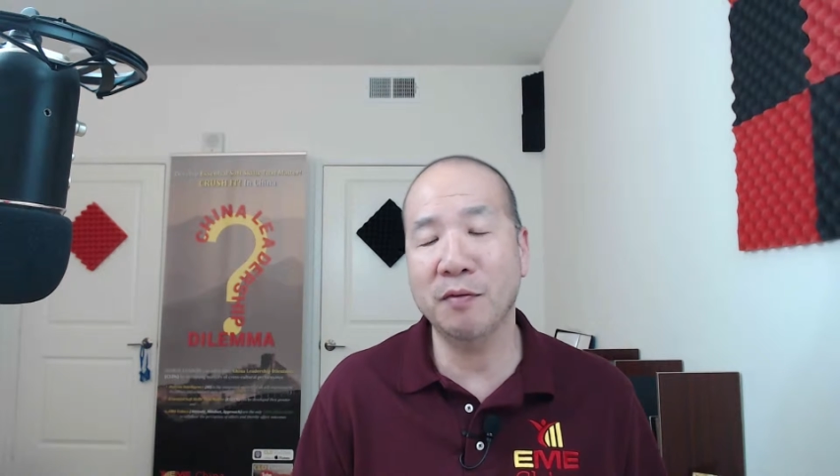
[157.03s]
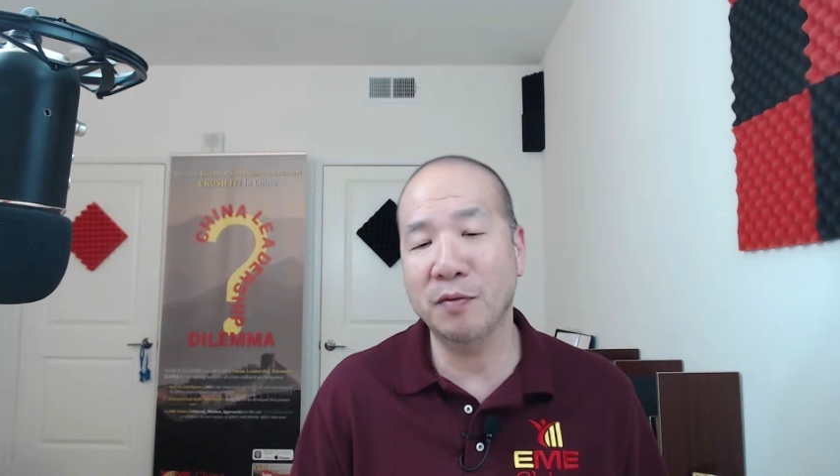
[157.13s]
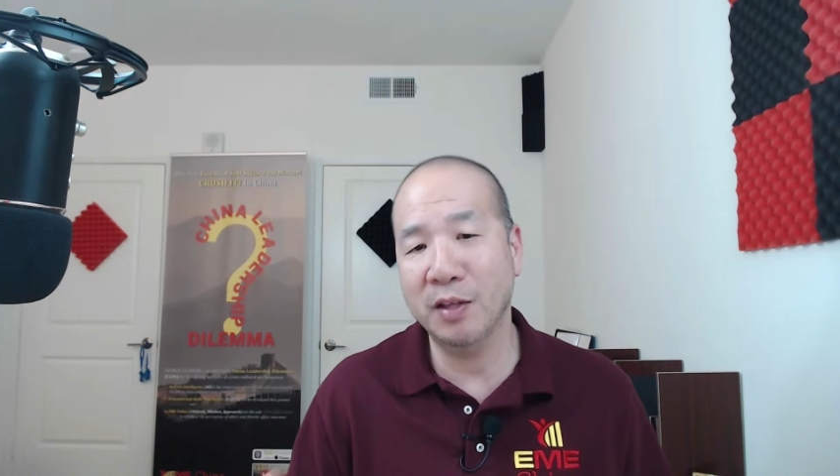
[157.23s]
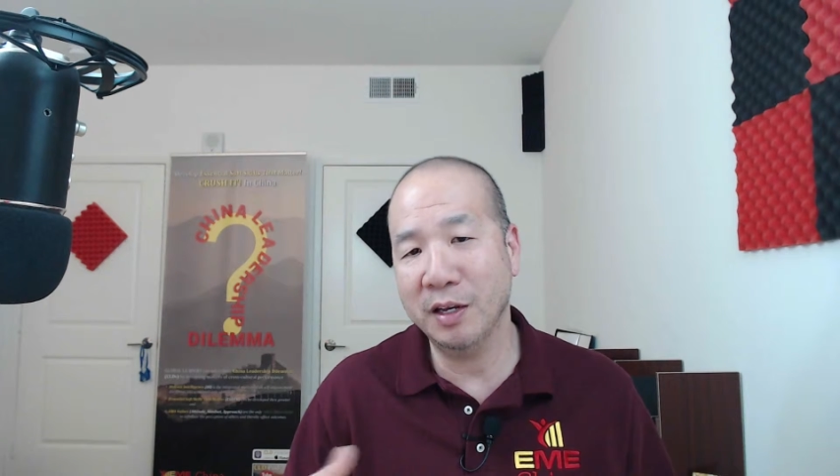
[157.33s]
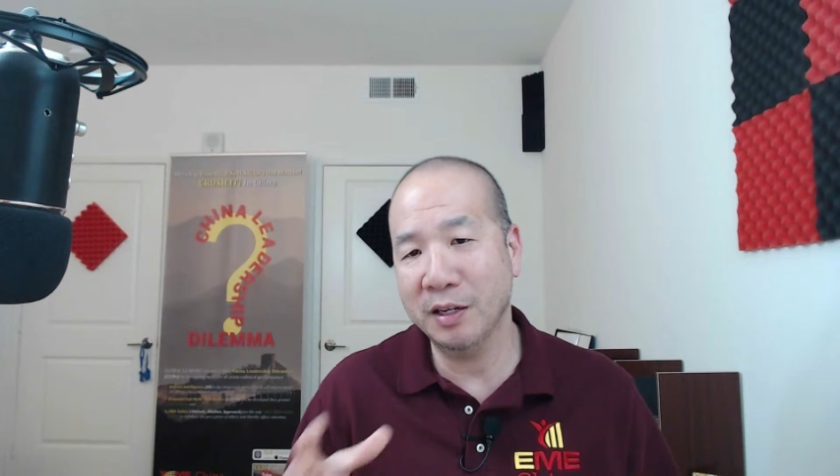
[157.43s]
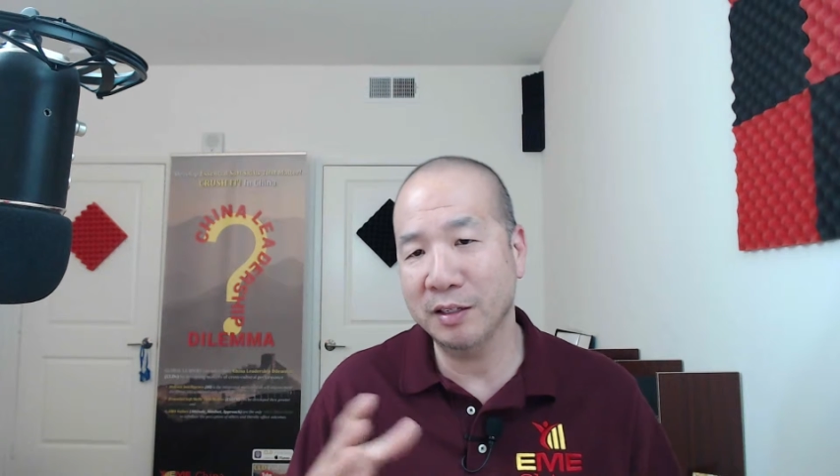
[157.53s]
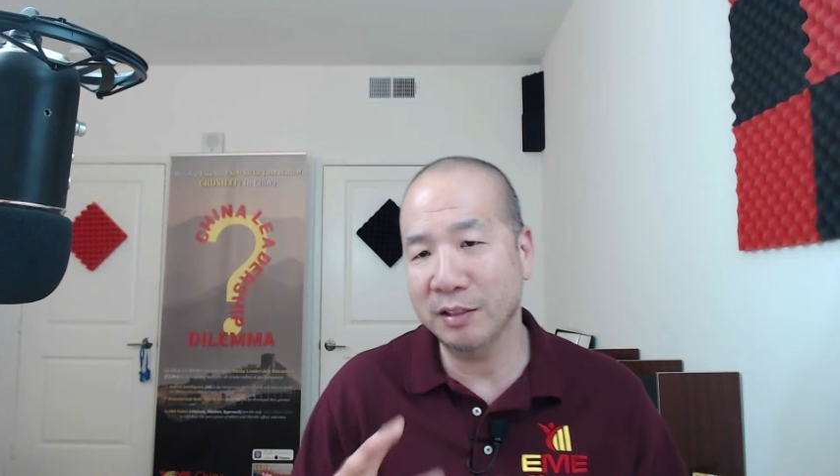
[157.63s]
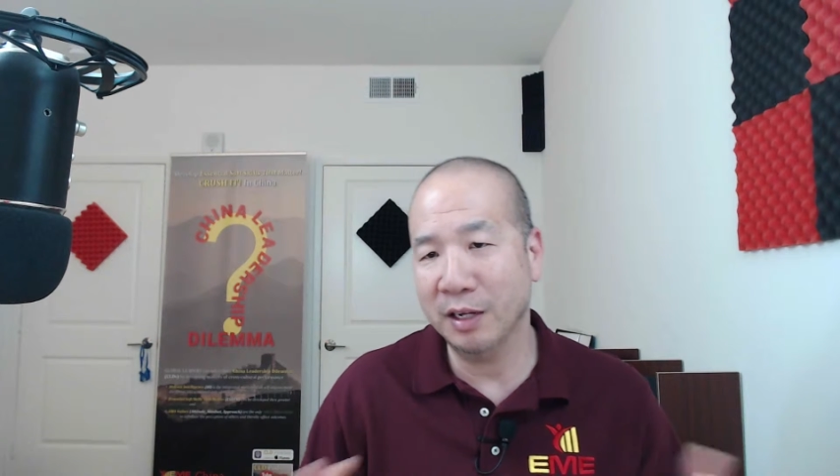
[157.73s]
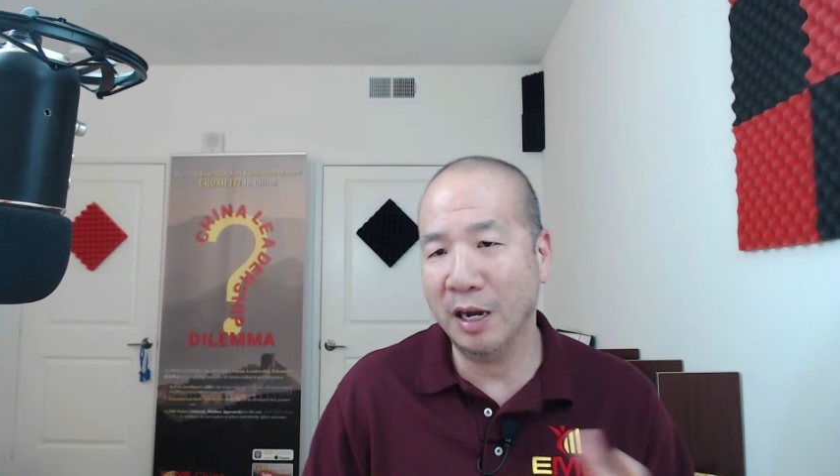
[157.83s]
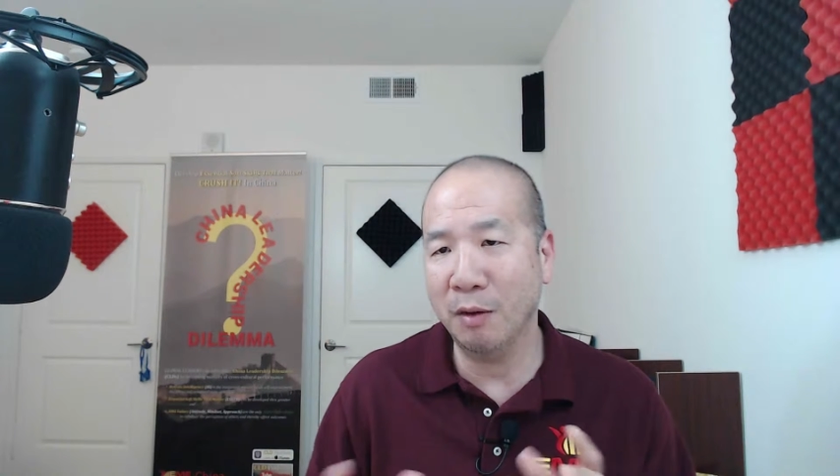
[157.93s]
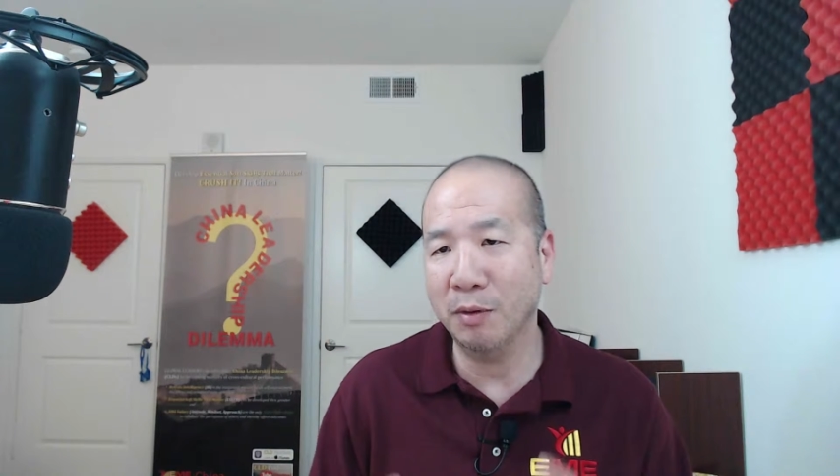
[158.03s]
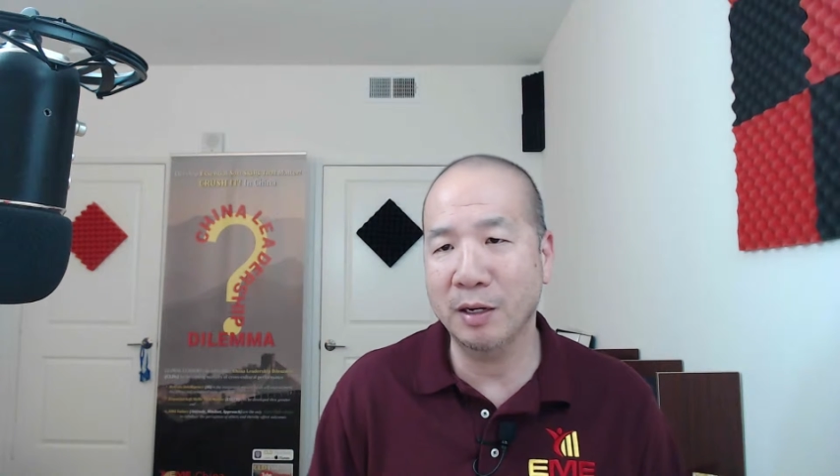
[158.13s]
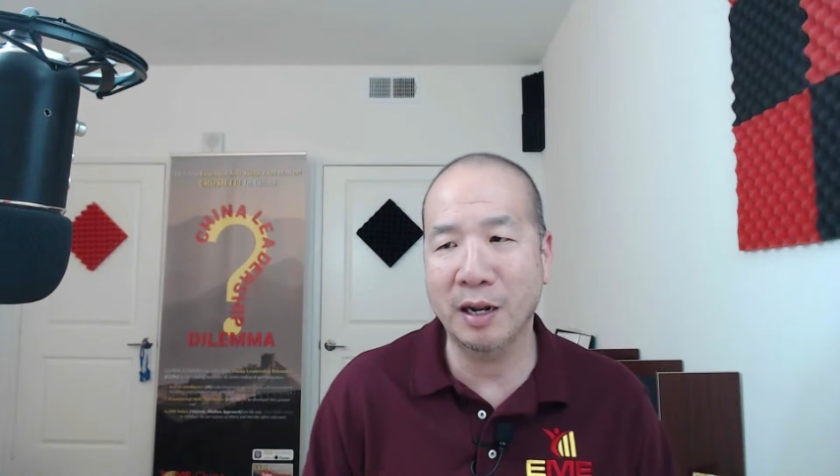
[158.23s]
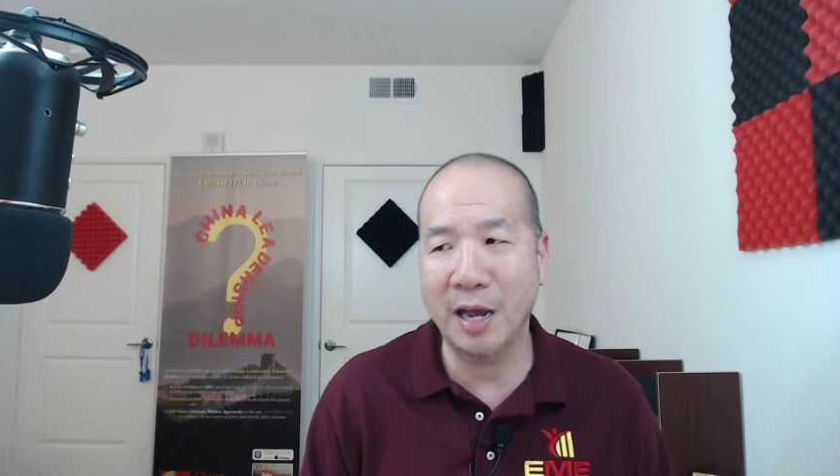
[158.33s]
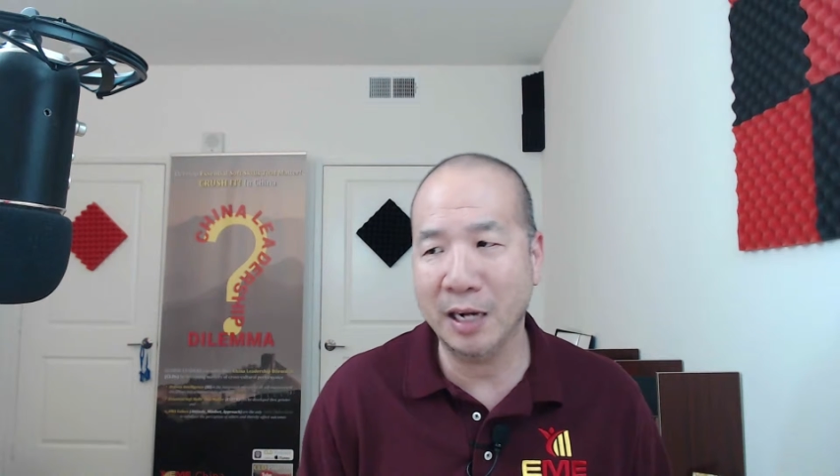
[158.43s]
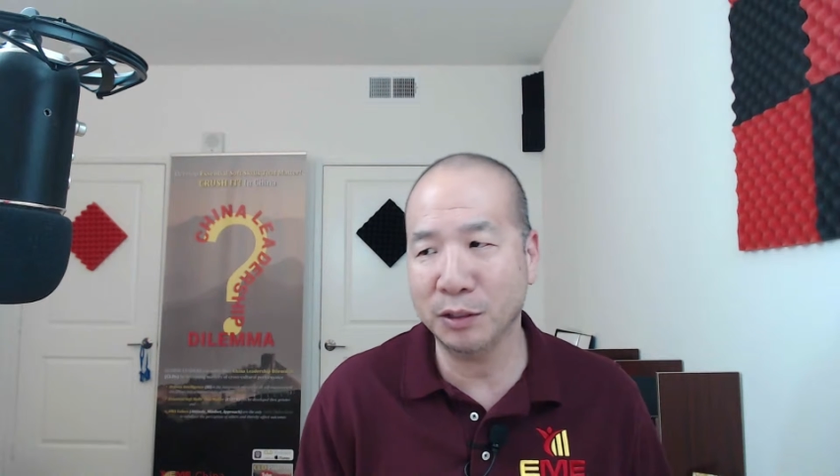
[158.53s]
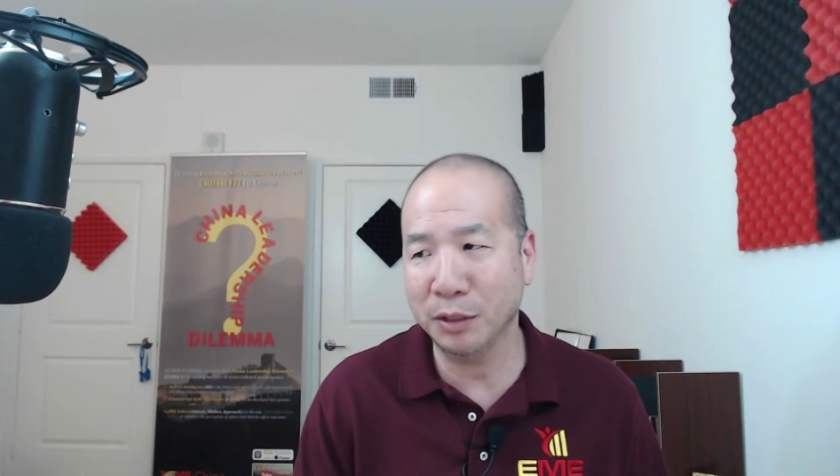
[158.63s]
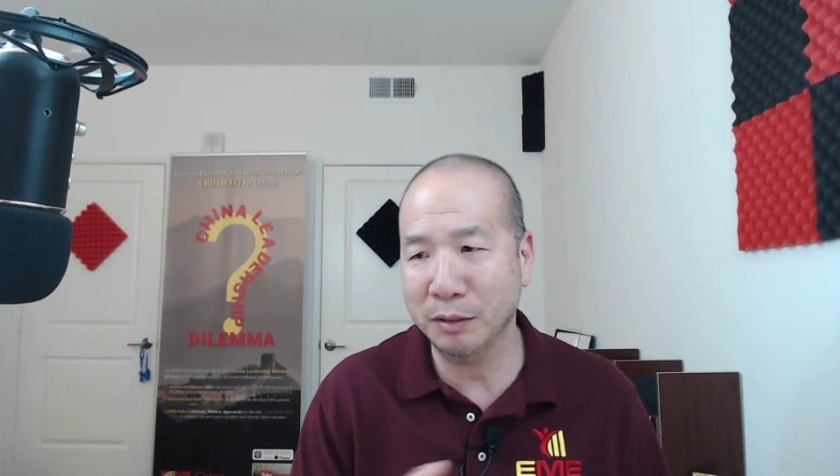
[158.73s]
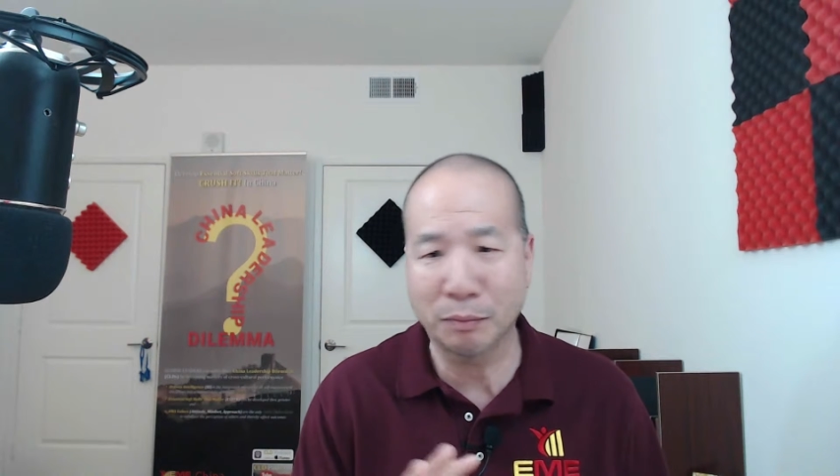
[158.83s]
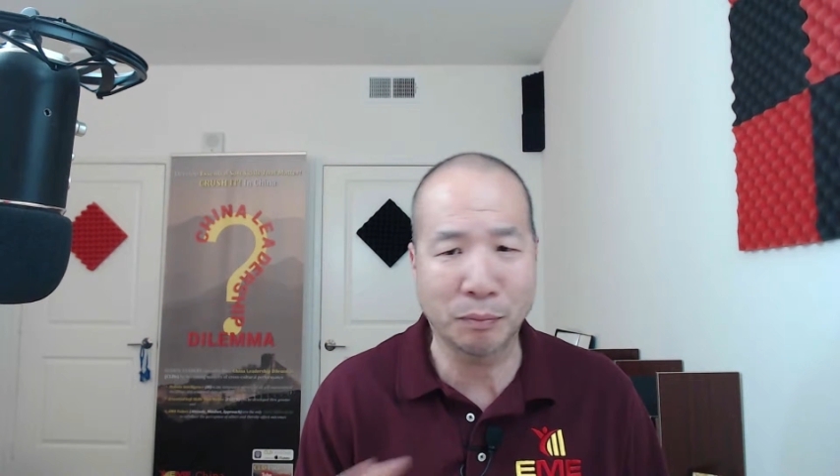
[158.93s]
then I would
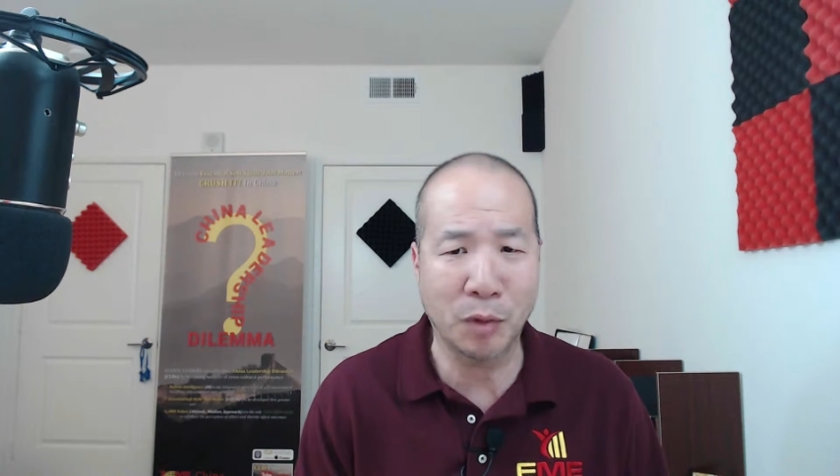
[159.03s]
actually